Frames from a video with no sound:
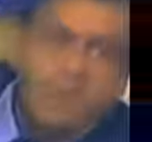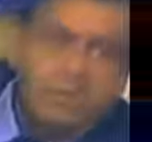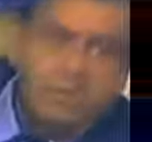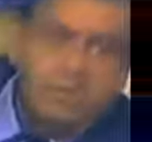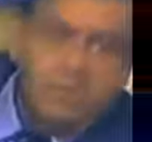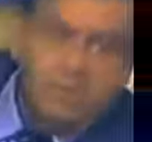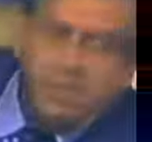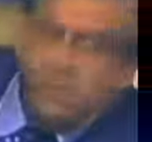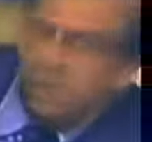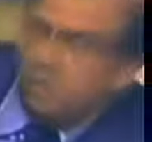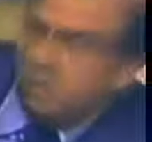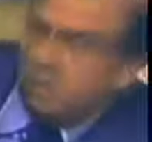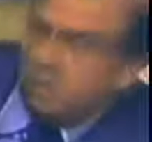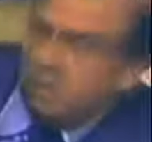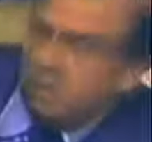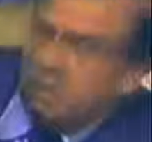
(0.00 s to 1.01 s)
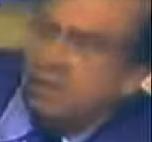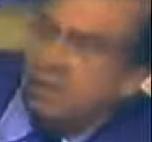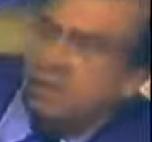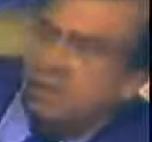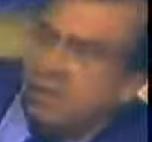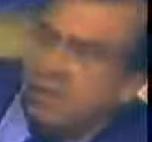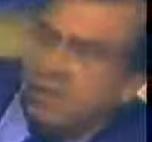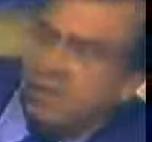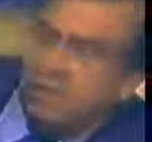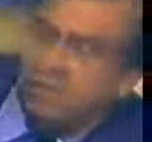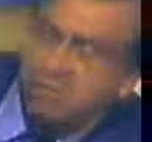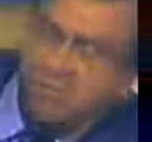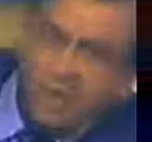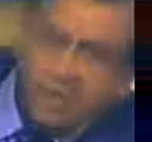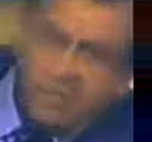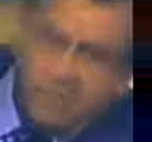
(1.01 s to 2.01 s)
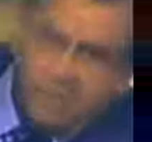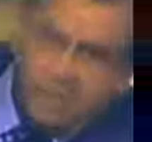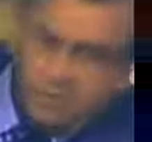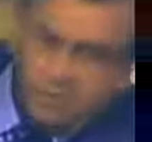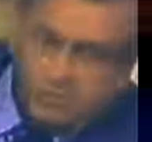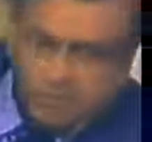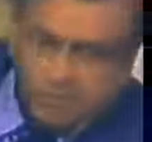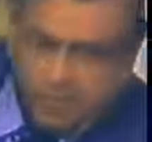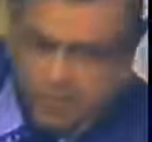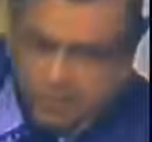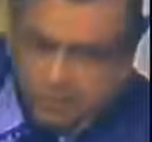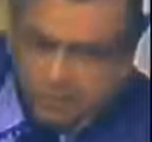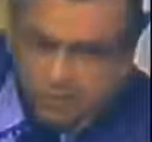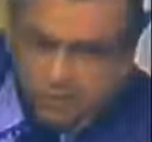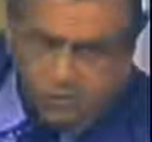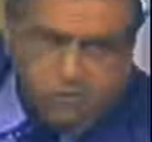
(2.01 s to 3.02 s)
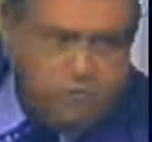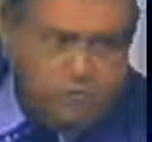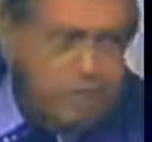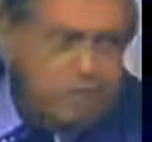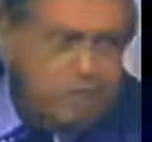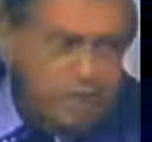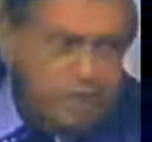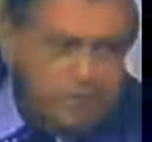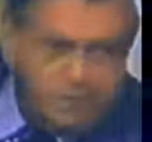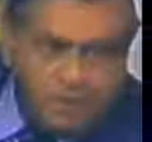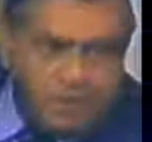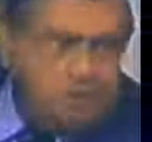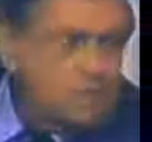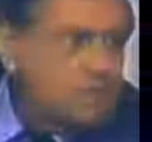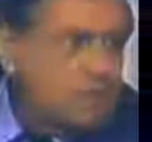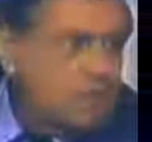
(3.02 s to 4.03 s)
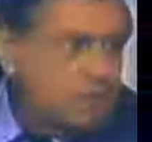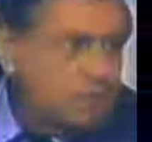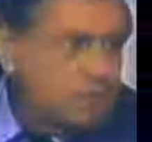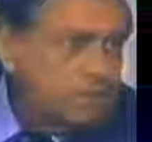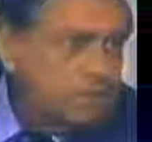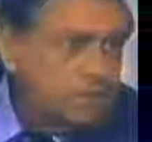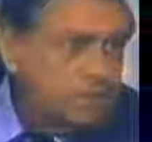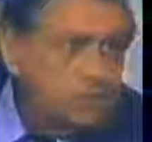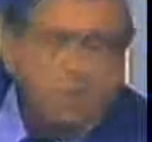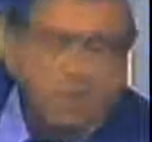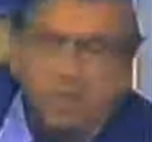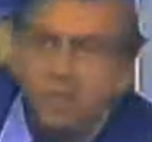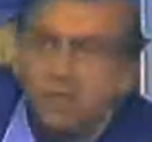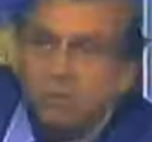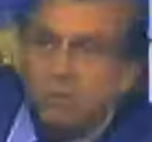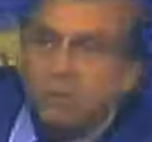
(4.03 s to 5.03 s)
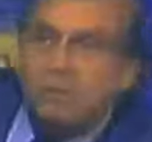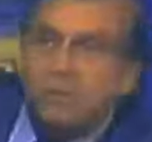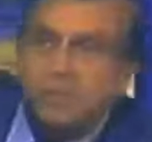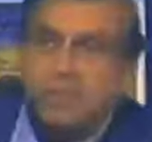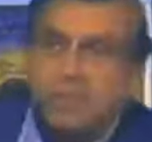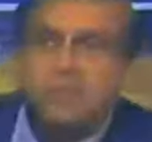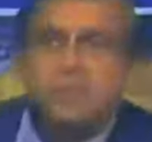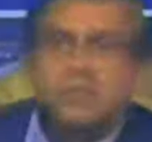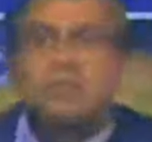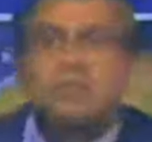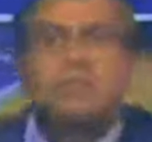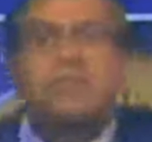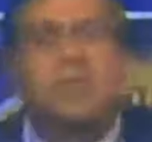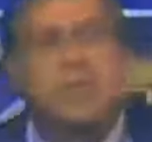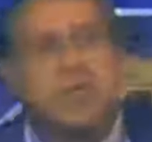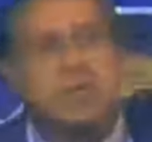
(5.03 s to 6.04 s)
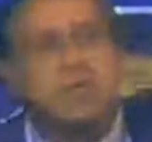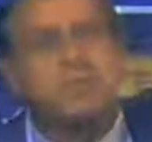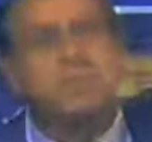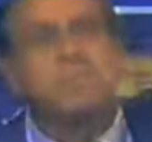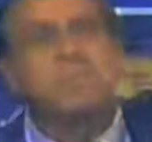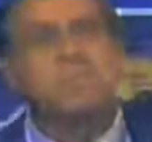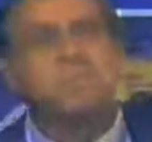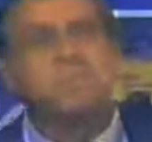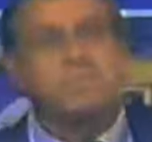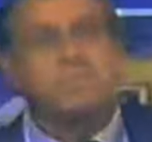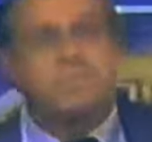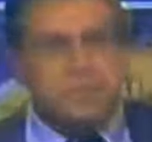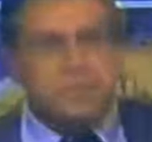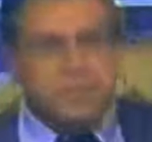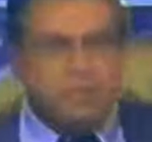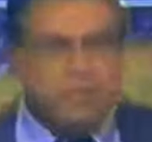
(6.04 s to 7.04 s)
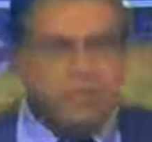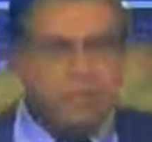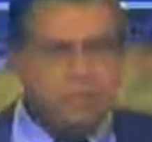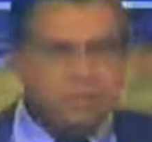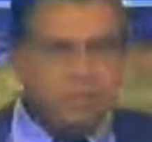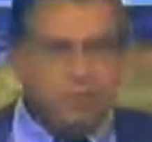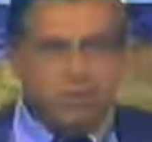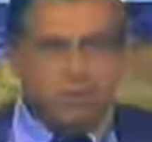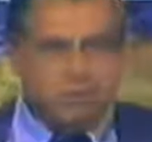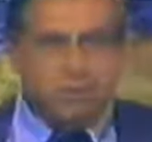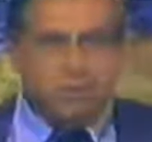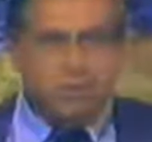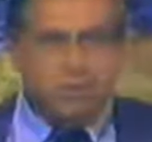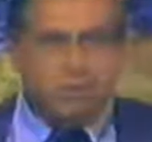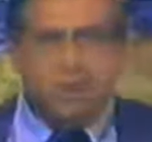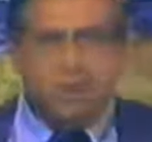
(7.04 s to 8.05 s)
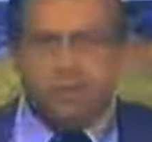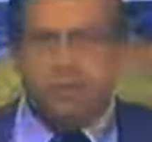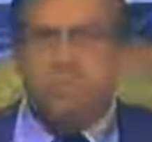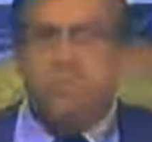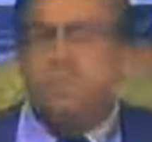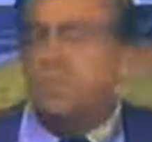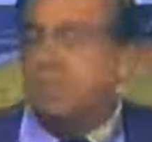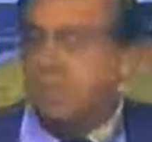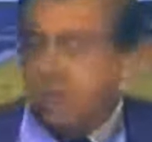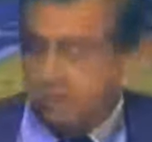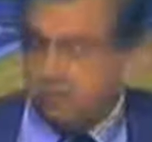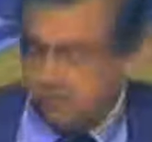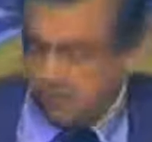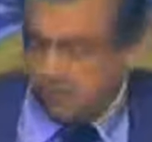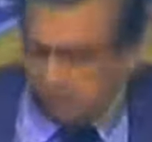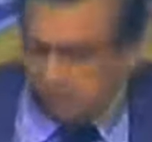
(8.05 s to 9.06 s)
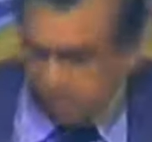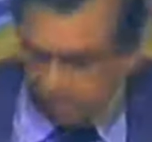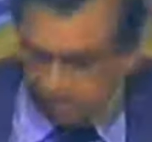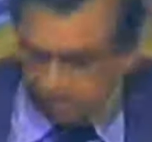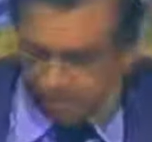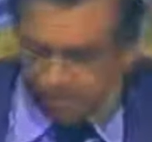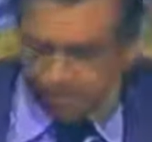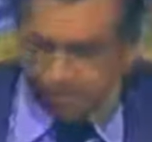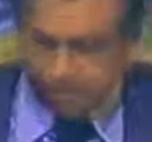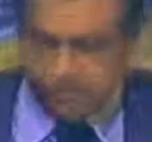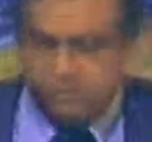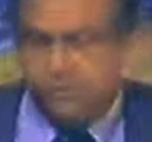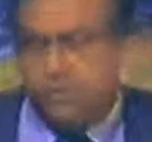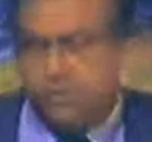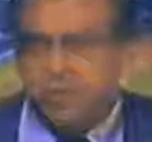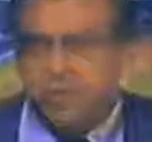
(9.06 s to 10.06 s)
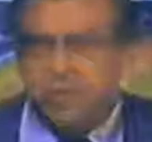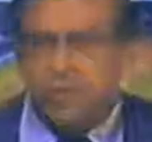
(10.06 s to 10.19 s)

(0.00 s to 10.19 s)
But then he swindled a man out of 5,000 pounds, $25,000, which is, you know, about $1 million in today's money. This was in